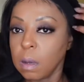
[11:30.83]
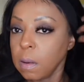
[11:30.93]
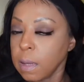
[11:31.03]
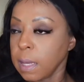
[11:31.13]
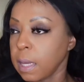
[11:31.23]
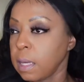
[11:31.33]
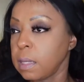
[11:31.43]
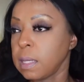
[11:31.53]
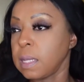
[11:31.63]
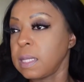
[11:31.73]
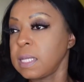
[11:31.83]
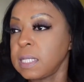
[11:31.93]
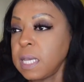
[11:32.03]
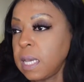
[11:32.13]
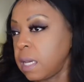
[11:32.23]
Okay, now this
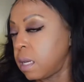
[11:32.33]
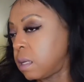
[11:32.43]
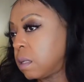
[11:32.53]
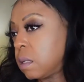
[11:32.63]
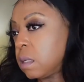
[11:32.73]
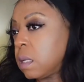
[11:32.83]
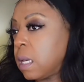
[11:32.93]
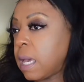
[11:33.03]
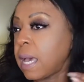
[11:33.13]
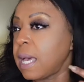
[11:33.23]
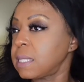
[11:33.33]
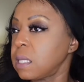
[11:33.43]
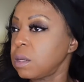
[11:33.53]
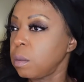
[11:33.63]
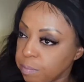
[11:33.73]
here has a
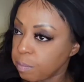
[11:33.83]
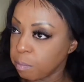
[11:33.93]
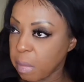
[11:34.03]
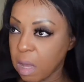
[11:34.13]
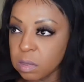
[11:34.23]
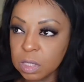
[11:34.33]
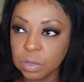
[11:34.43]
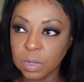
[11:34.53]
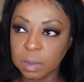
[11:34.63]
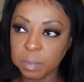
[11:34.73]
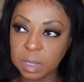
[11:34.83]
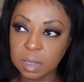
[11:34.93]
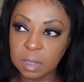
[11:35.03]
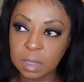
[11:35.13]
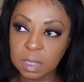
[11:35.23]
little bounce to it, but
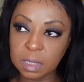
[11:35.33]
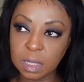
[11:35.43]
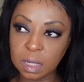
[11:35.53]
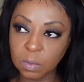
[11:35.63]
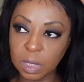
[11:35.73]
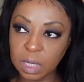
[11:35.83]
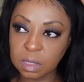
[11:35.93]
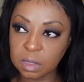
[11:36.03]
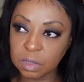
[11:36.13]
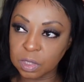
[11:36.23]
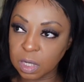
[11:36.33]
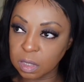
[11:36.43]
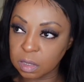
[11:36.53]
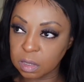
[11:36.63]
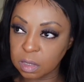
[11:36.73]
this here we need to adjust.